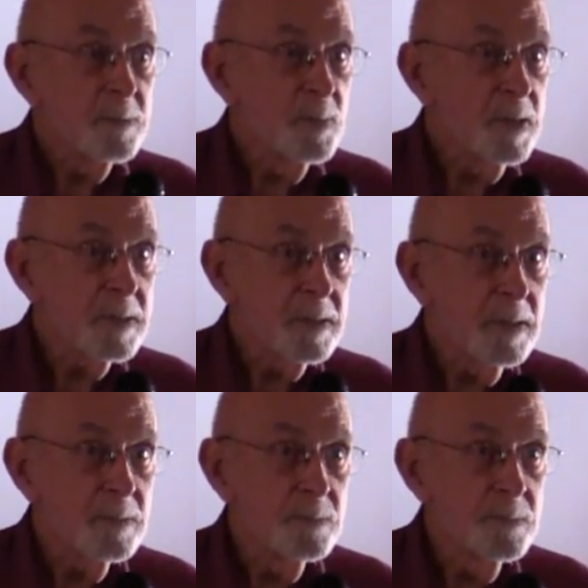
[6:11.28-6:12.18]
But
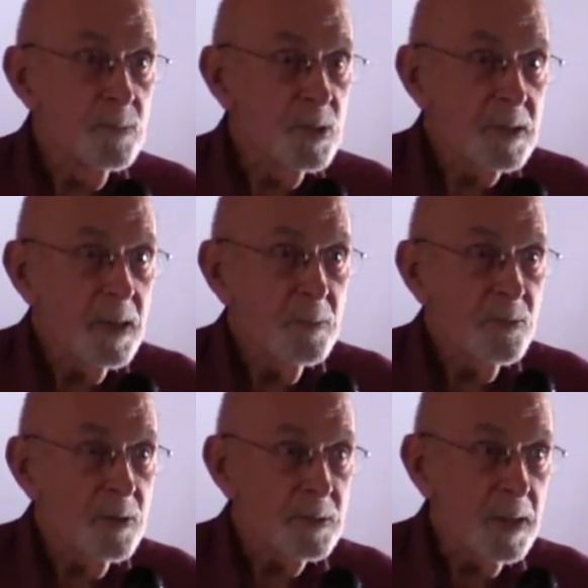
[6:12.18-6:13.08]
which came
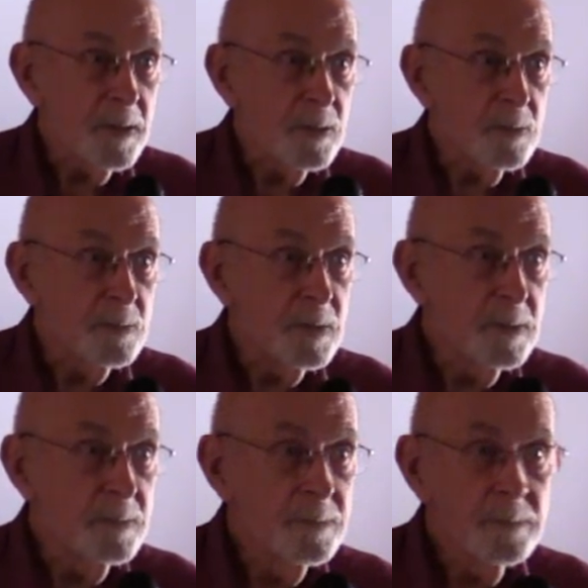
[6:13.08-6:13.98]
first? I don't know.
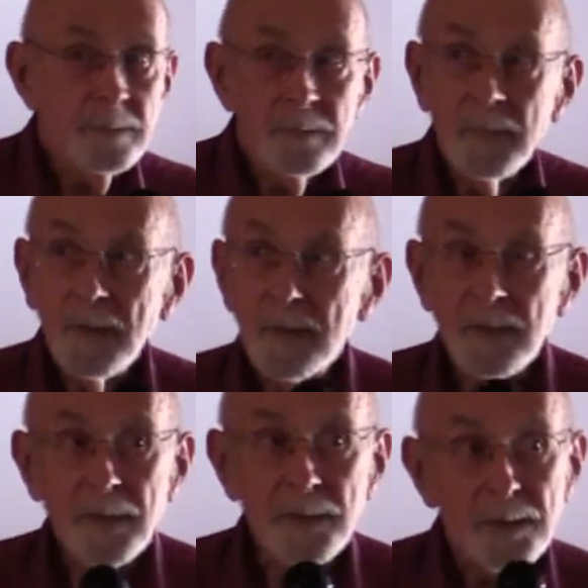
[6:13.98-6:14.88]

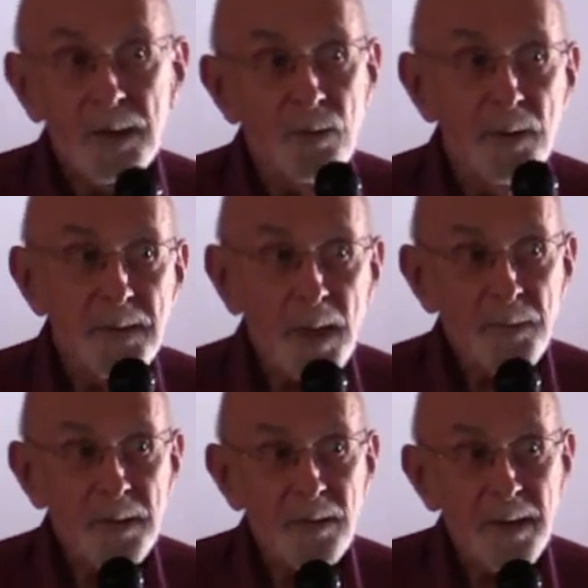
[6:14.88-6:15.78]
Did it snow on top
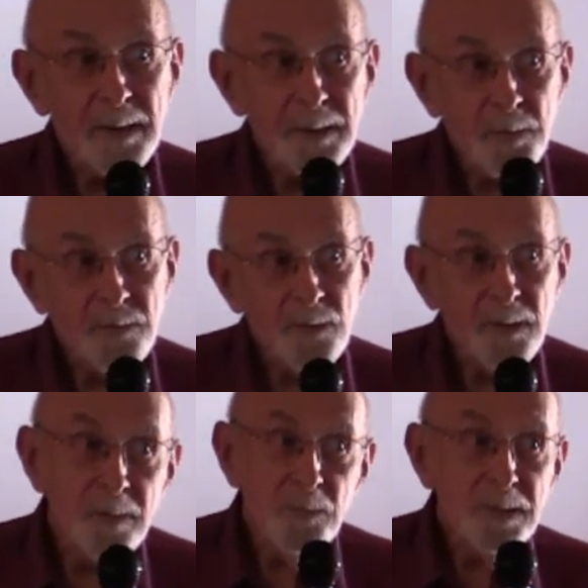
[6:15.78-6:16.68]
of the Rockies before
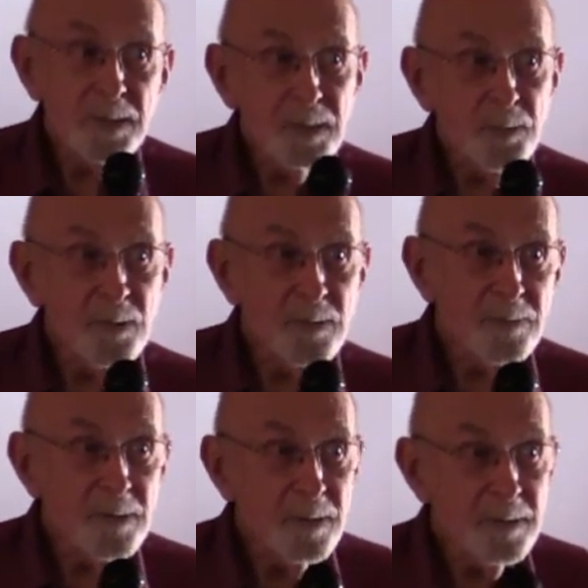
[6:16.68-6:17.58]
the Mississippi River?